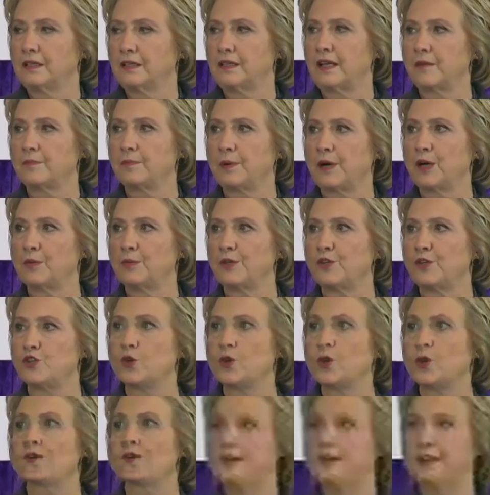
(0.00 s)
like Barbara
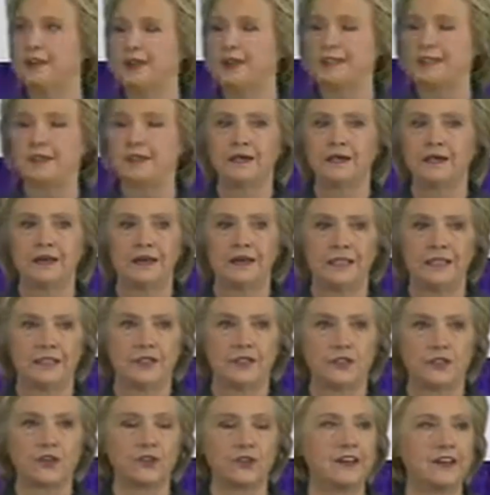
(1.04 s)
Jordan and
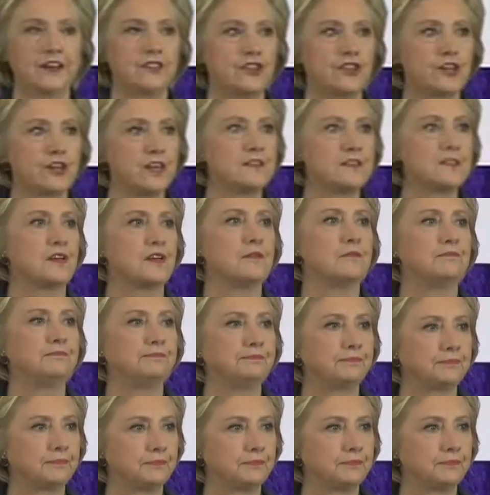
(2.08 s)
Shirley Chisholm,